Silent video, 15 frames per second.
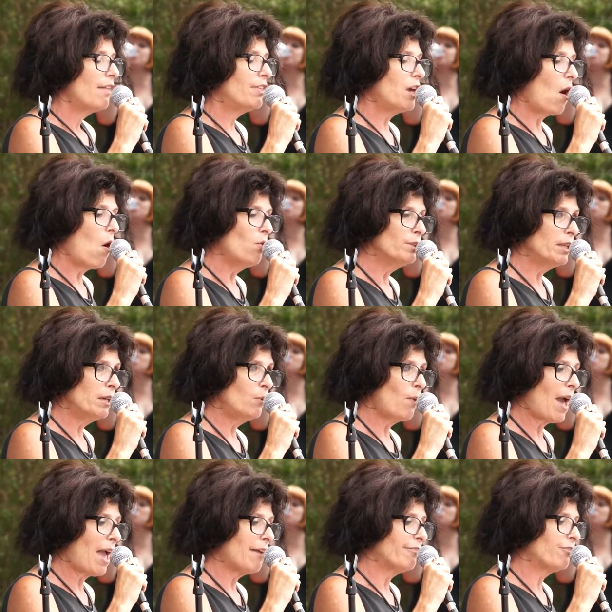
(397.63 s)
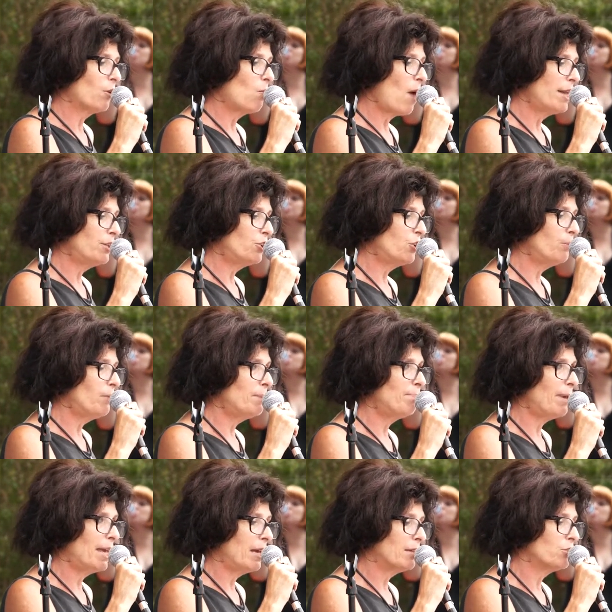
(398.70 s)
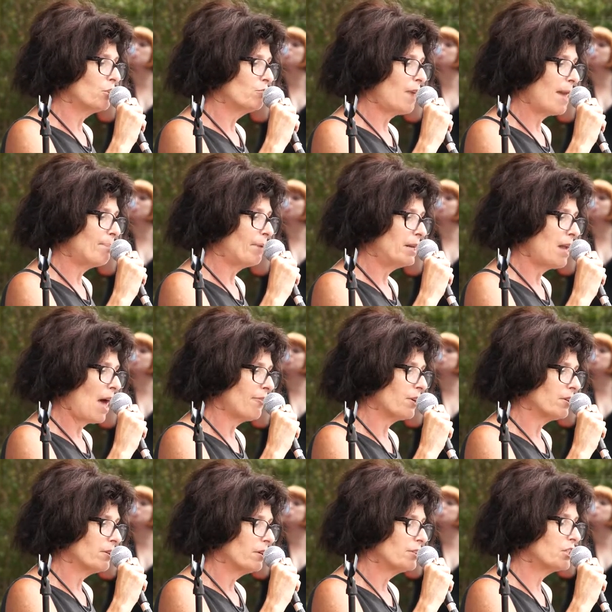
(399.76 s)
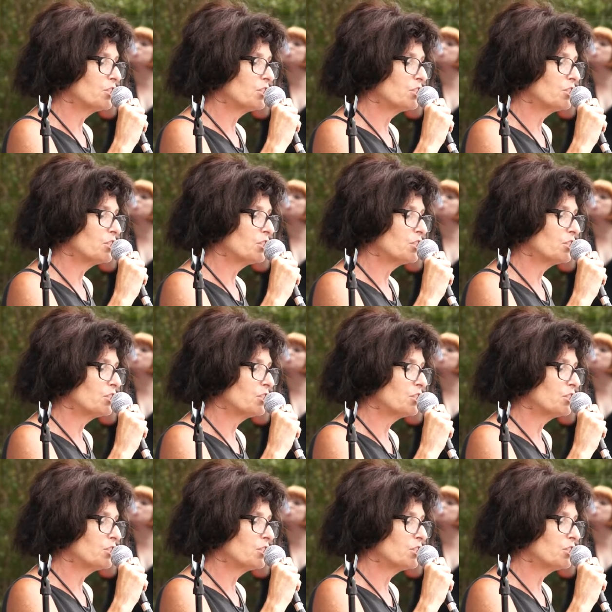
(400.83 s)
The only way for one human being to rape another,